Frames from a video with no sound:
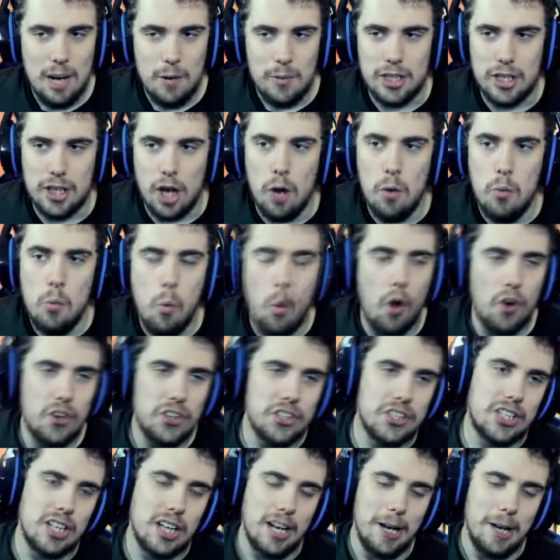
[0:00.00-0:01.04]
don't
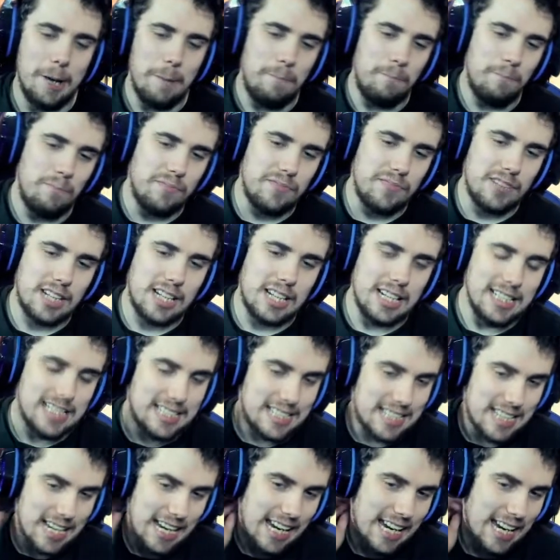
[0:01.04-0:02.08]
want to
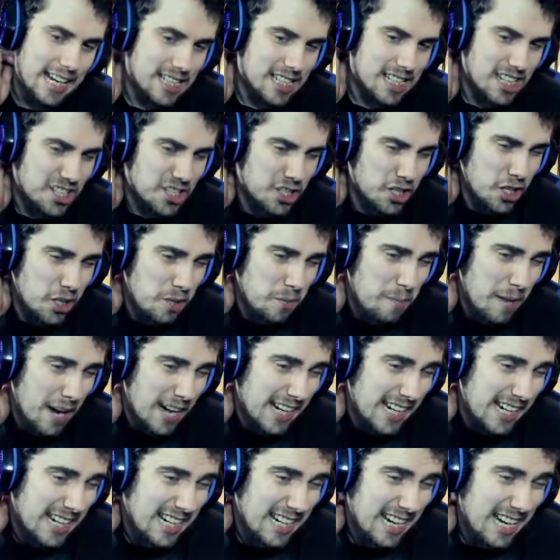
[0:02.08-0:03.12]
concede too
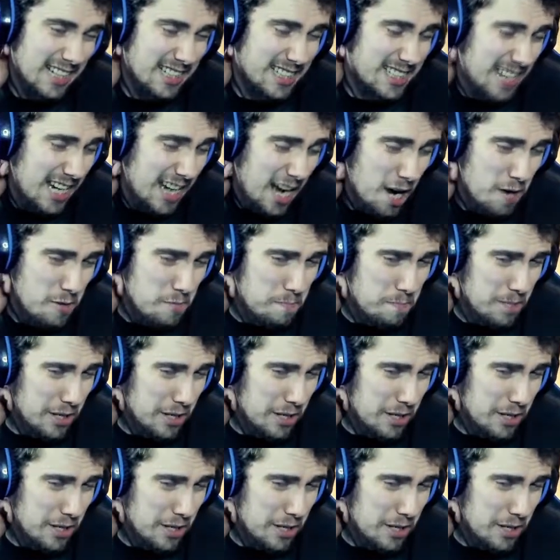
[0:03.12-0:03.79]
many at Lazio,